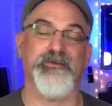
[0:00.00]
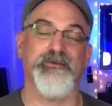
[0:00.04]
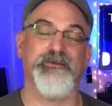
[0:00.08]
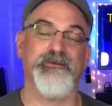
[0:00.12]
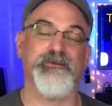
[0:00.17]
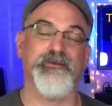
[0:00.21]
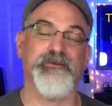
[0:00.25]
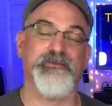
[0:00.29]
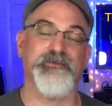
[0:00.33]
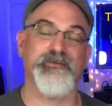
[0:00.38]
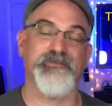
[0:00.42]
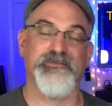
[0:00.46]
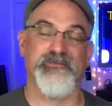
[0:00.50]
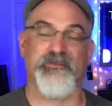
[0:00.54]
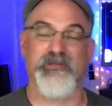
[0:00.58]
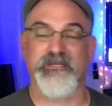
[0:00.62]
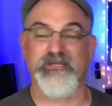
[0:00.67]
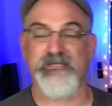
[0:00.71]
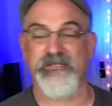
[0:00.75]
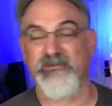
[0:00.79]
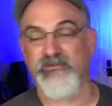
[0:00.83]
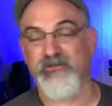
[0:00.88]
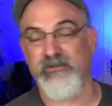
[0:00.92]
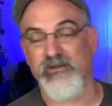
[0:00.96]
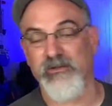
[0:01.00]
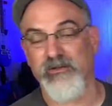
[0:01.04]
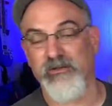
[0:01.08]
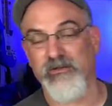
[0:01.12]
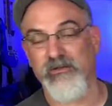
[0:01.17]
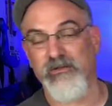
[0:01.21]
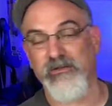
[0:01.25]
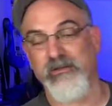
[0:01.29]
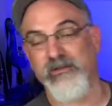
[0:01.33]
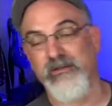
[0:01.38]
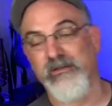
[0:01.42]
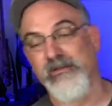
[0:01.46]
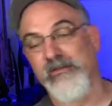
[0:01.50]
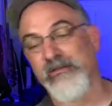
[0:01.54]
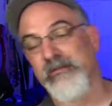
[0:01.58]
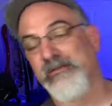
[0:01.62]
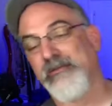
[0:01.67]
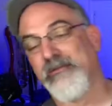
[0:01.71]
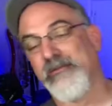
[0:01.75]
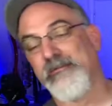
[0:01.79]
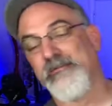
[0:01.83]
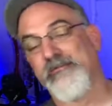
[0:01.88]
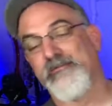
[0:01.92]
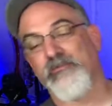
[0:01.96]
they're doing this festival, oh, they're
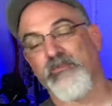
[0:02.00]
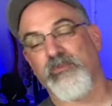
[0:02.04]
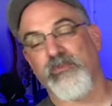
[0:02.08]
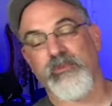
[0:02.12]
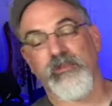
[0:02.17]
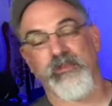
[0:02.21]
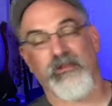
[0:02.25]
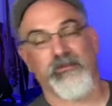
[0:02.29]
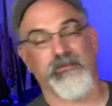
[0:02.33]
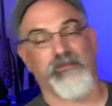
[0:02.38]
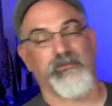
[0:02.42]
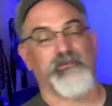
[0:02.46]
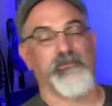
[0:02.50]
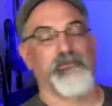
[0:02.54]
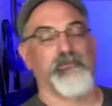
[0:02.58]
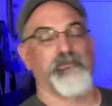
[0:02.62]
you know